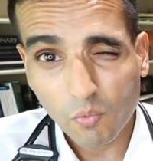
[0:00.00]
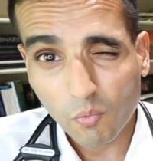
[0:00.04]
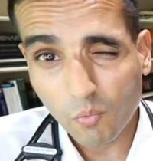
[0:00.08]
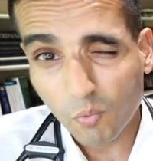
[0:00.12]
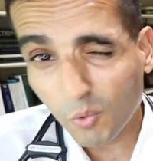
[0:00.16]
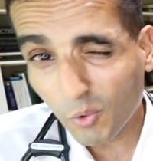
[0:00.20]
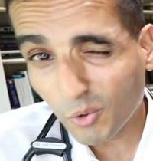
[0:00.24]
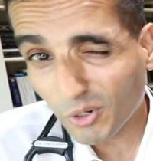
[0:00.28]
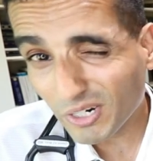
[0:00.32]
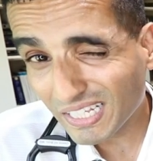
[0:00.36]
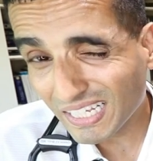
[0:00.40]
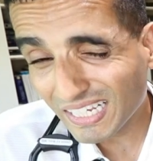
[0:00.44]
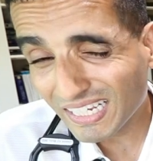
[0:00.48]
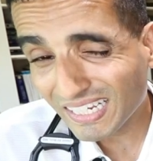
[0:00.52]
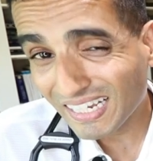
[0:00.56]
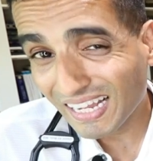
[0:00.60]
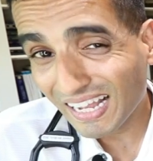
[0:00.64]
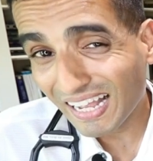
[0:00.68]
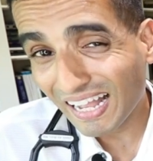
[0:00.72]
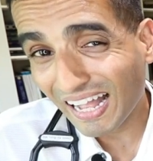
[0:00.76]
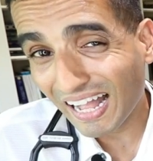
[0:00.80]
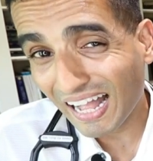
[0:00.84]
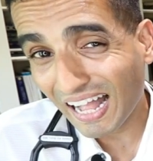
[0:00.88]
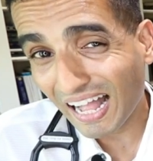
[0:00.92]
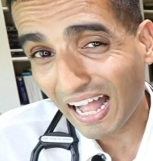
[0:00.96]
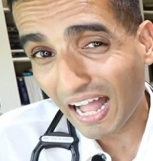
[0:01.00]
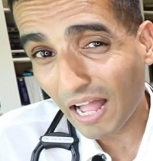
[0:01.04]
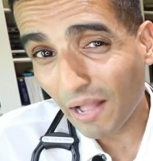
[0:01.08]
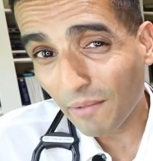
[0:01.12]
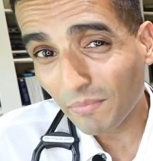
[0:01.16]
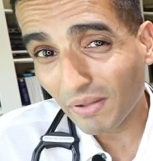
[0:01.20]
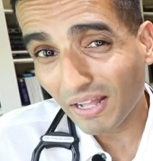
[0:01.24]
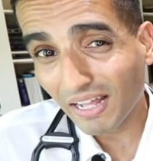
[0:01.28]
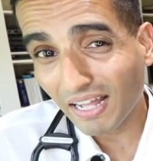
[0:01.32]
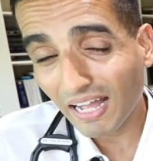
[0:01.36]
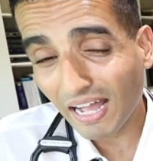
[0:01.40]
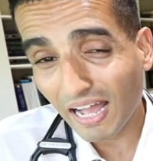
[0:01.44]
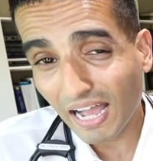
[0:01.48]
Warning,
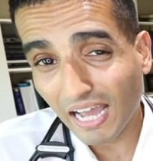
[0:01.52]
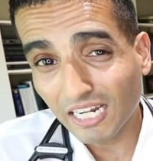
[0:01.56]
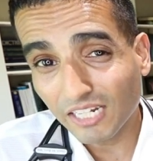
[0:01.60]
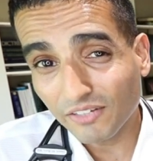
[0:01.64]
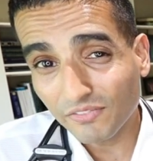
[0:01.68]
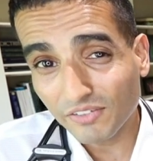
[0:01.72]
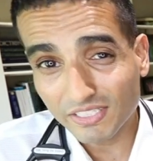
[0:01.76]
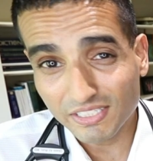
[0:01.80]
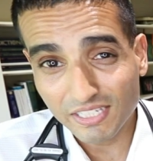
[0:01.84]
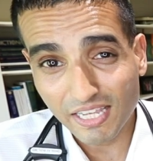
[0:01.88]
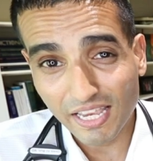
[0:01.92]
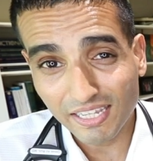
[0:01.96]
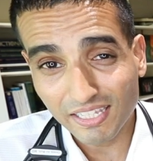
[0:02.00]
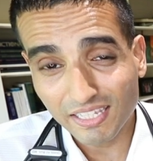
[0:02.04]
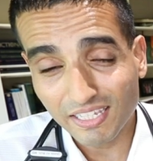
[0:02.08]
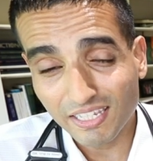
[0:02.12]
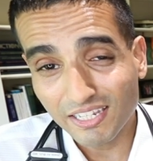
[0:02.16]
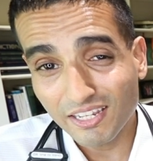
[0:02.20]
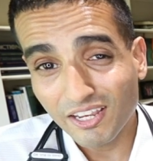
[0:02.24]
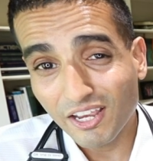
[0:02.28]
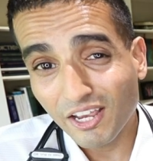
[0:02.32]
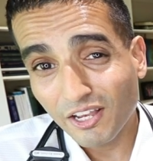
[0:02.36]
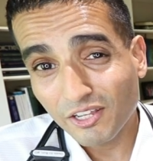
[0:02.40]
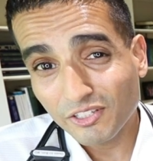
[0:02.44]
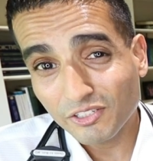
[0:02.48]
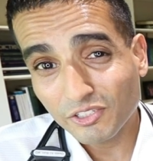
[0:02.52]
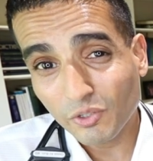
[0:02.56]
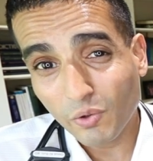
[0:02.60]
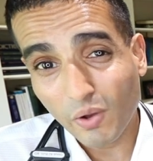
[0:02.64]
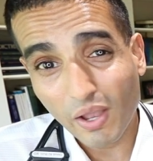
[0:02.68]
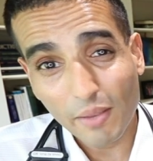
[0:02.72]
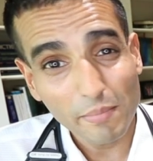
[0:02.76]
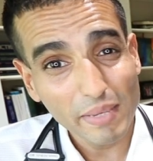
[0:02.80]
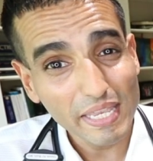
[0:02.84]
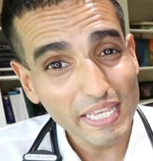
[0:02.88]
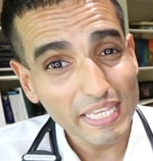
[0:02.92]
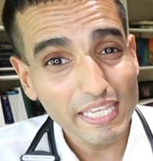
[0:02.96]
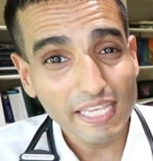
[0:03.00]
I'm kind of a techie, so
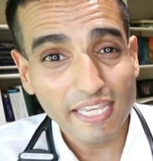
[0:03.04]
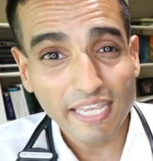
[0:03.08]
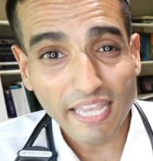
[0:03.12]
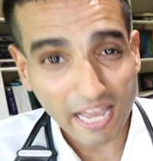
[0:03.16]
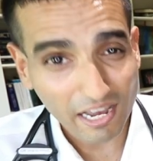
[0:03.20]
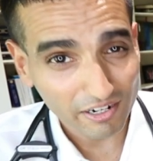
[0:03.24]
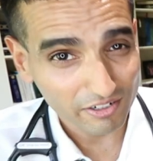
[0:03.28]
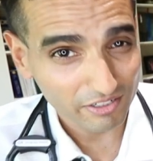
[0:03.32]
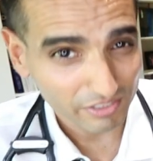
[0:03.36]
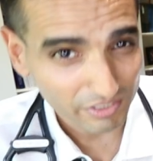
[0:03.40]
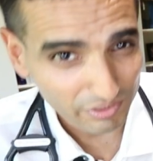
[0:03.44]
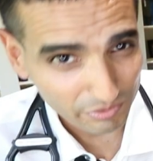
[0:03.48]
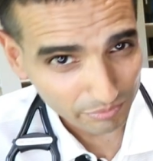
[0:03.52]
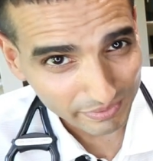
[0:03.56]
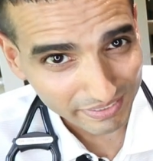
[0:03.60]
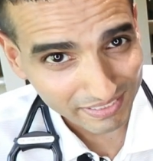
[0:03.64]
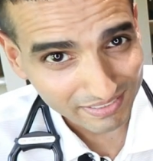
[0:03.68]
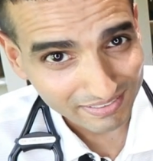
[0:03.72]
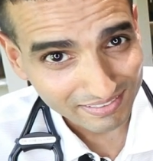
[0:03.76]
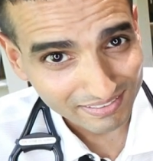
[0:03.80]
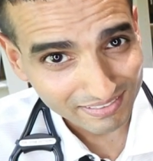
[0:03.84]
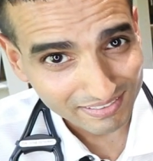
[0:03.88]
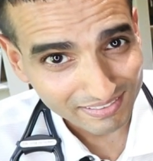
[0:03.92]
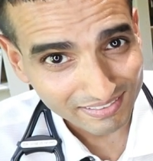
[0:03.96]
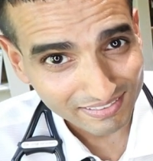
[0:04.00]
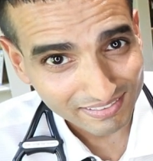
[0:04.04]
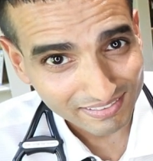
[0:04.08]
I may geek out a little bit.